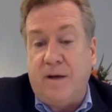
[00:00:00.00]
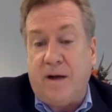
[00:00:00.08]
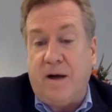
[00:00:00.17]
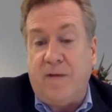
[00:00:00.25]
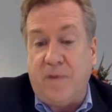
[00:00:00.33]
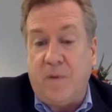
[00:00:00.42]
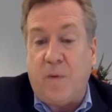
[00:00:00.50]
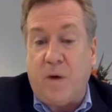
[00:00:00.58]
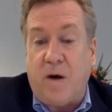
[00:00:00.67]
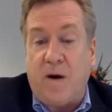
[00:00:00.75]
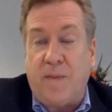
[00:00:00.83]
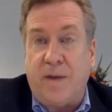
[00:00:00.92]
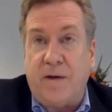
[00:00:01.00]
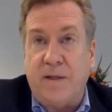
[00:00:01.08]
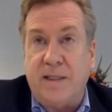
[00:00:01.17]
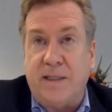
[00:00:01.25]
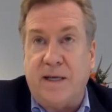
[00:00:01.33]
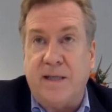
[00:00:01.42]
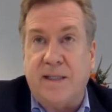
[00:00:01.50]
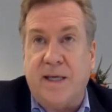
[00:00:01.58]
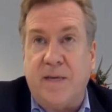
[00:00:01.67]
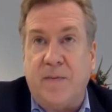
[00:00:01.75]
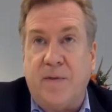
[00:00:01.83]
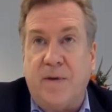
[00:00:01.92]
of the work because it does
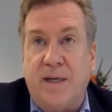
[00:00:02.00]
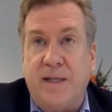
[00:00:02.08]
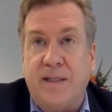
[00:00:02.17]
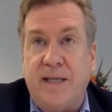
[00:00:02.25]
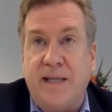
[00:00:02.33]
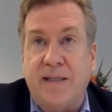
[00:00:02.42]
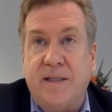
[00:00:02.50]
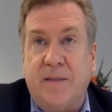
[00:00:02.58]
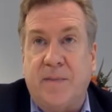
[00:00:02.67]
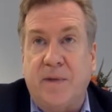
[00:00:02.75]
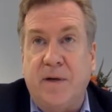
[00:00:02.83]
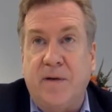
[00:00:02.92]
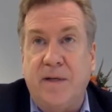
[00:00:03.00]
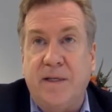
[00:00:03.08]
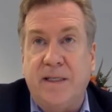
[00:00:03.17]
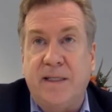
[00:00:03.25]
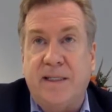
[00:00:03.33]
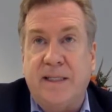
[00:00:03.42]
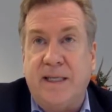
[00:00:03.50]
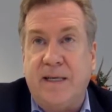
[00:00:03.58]
get pretty intense up here in DC.